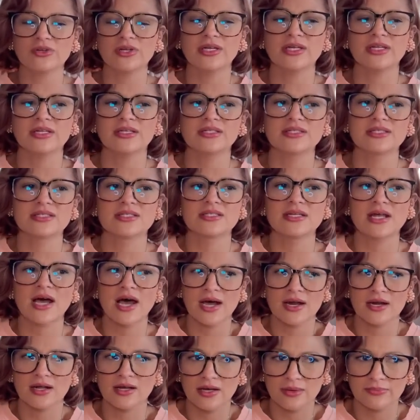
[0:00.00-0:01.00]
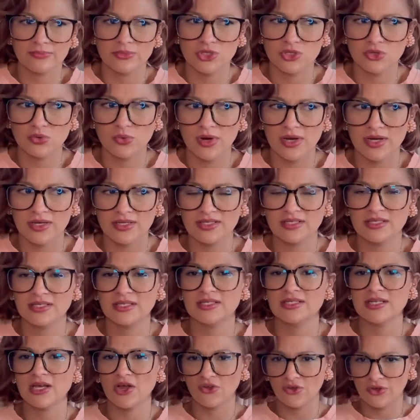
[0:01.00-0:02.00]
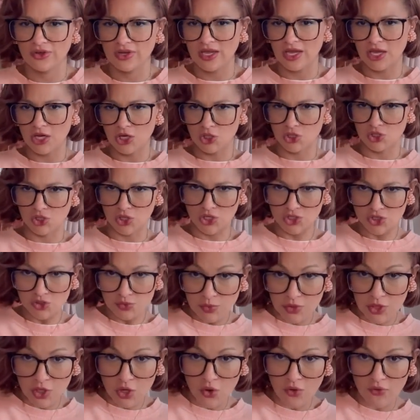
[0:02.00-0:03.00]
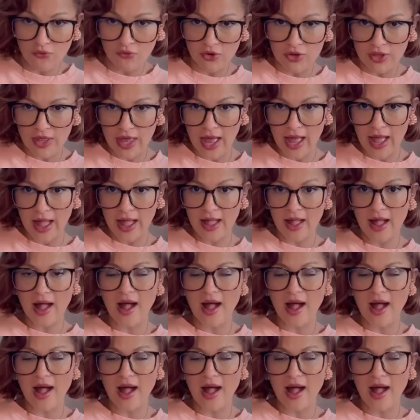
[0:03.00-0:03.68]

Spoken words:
and it's not up to us to delegate judgment over that.